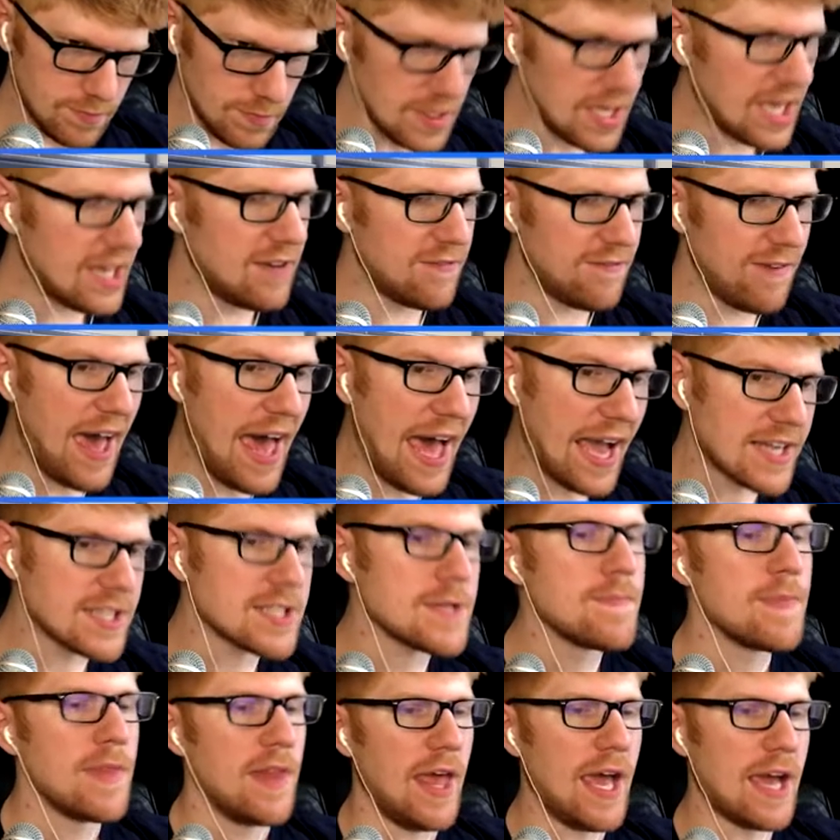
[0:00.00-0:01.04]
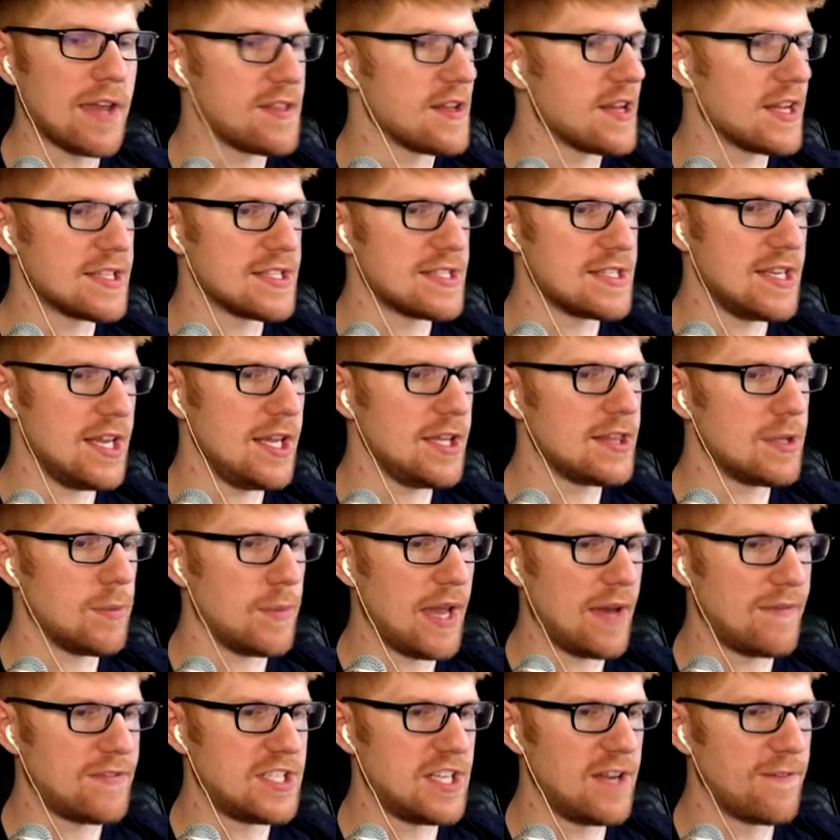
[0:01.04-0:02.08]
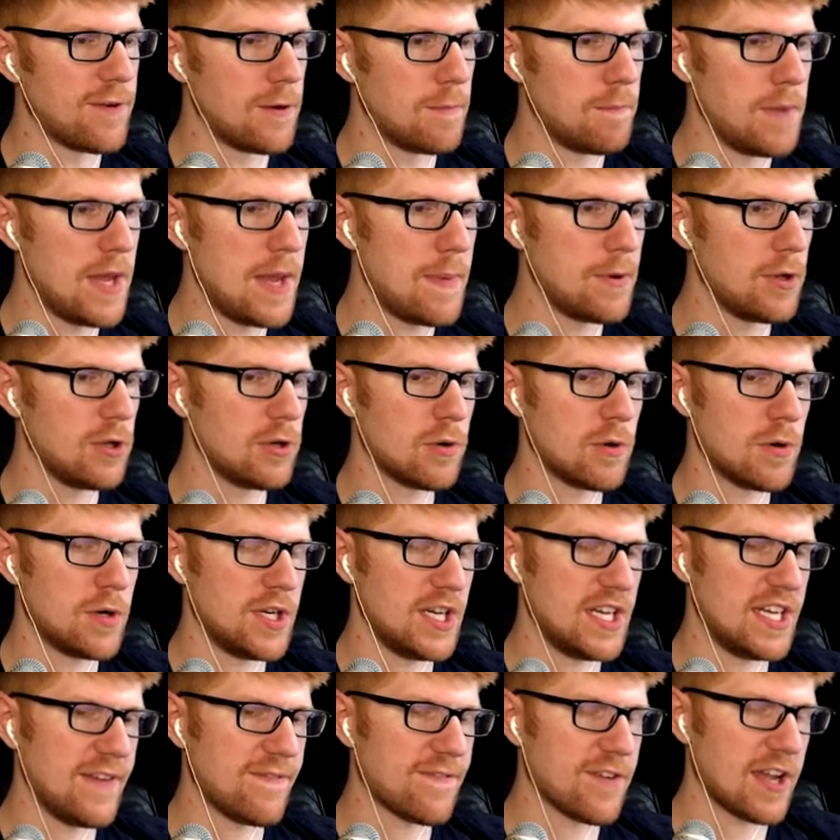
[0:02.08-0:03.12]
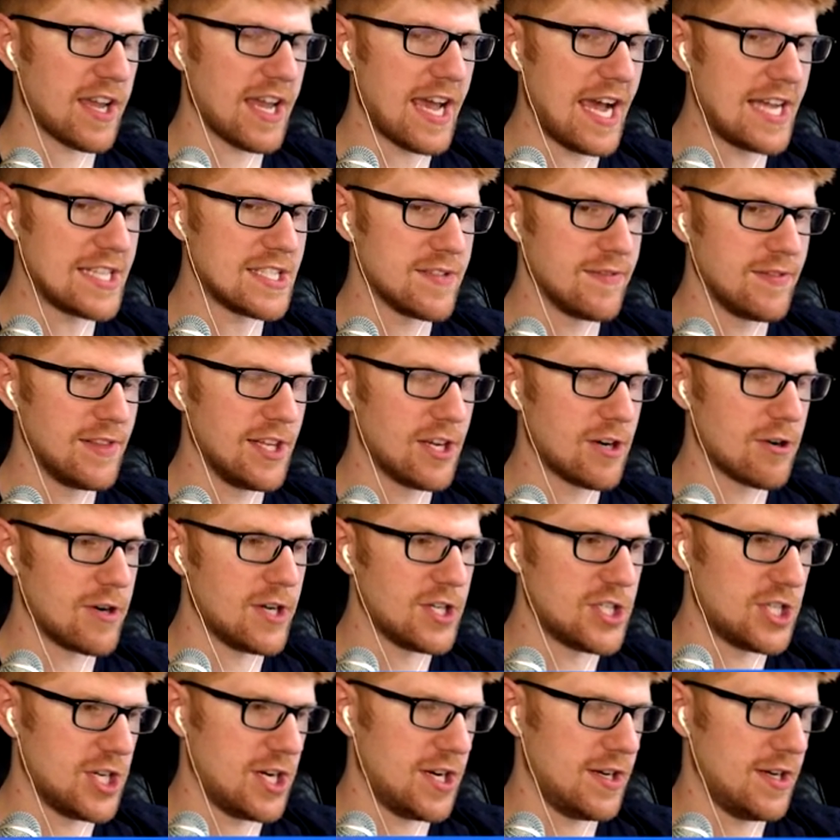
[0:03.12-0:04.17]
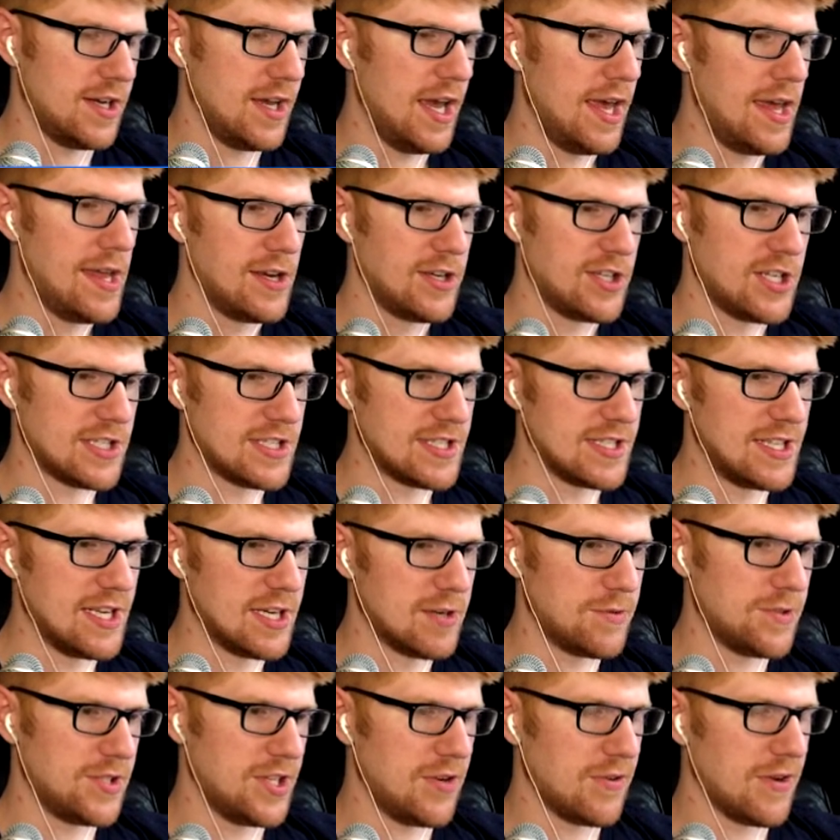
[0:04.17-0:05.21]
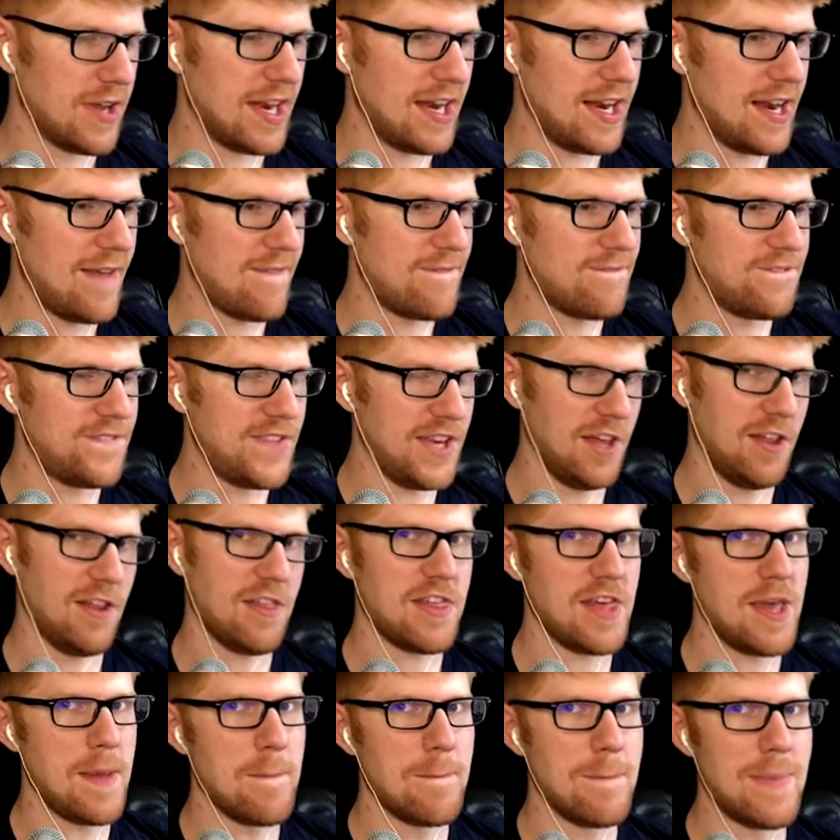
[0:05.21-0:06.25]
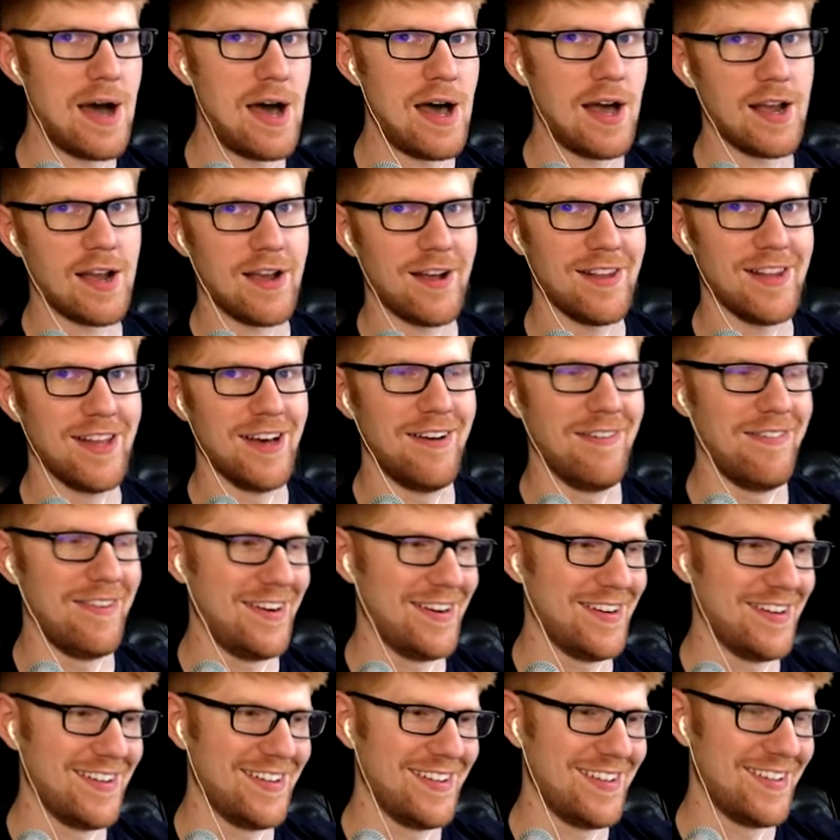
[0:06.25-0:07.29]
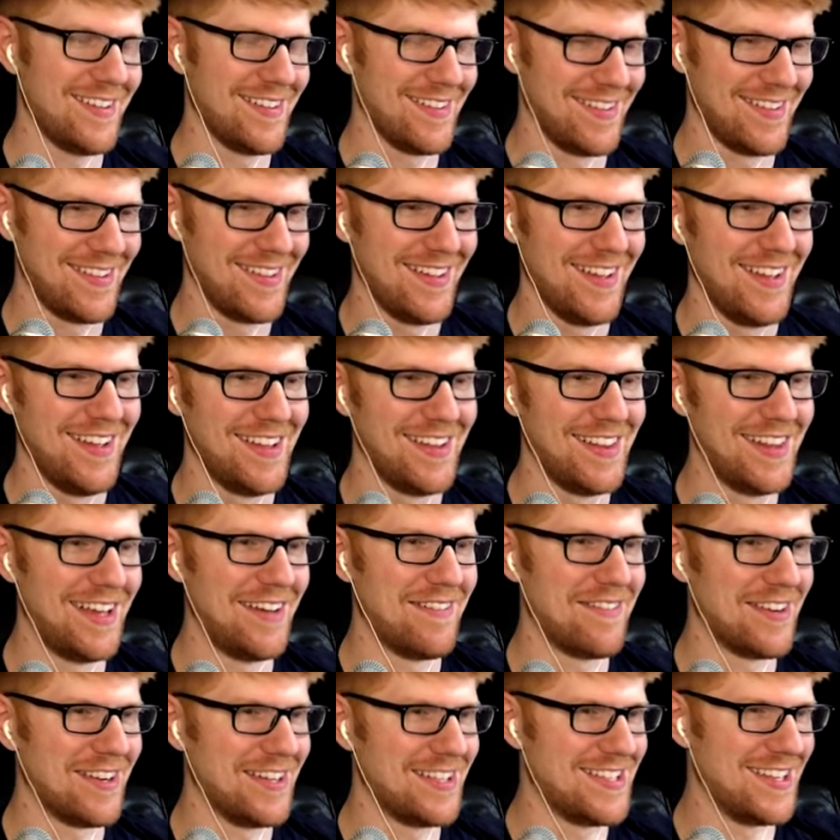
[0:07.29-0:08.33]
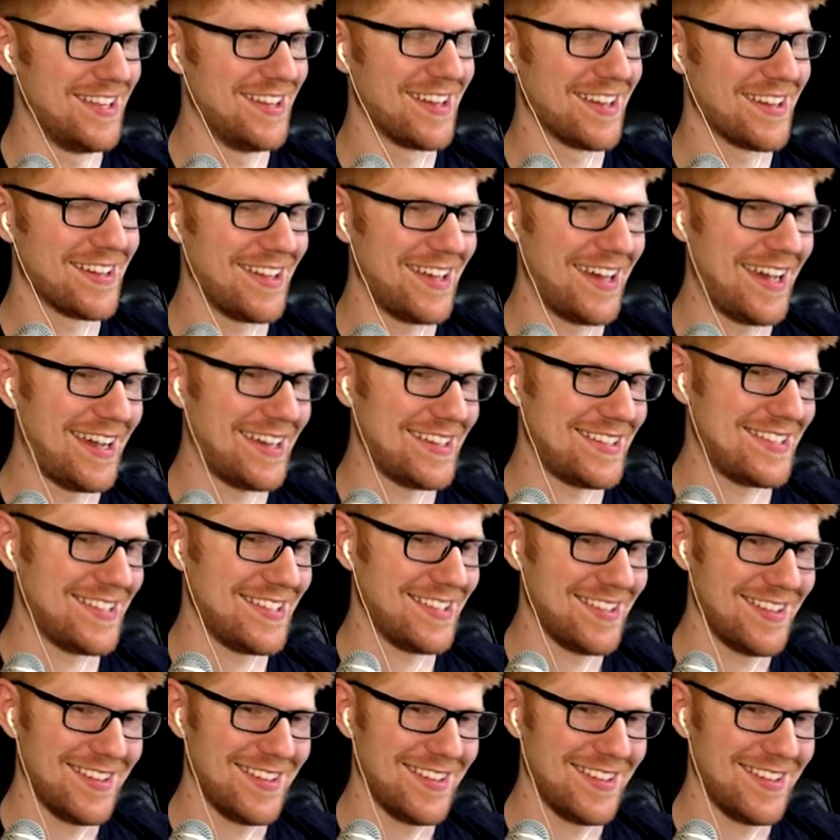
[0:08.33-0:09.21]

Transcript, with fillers: In fact, I think it's neat that we have different people who are into different kinds of literature, just as long as we don't get any filthy manga lovers in the class.